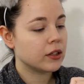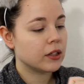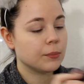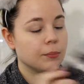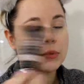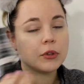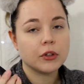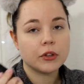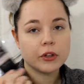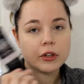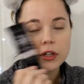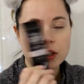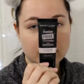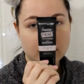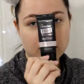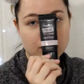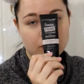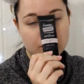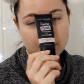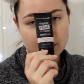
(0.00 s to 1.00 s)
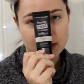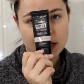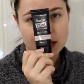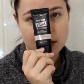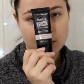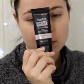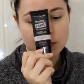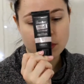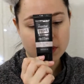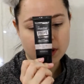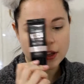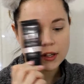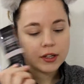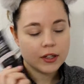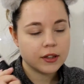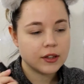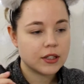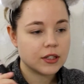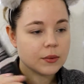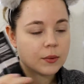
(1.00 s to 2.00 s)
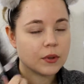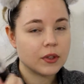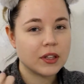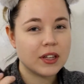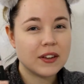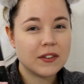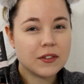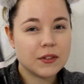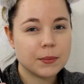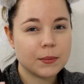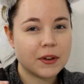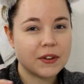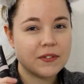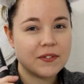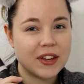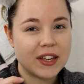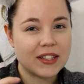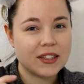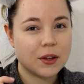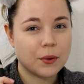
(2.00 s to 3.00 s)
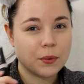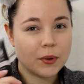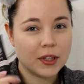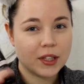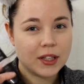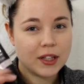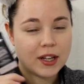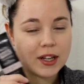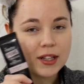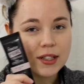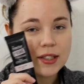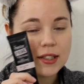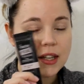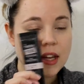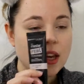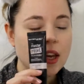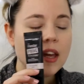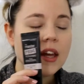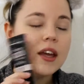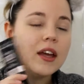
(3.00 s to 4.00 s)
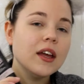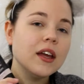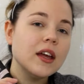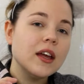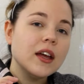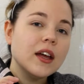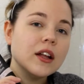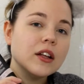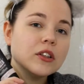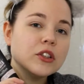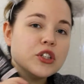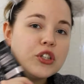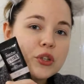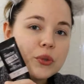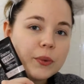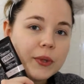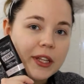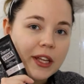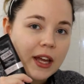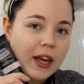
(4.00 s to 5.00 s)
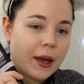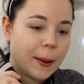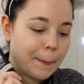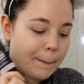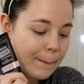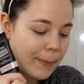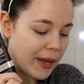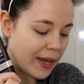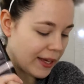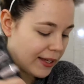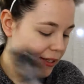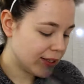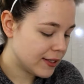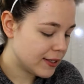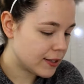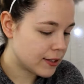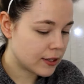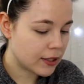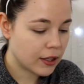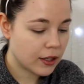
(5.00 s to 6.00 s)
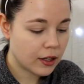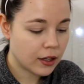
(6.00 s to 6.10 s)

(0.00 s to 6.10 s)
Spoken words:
the Blur and Illuminate one. This one gives my face a really nice dewy base.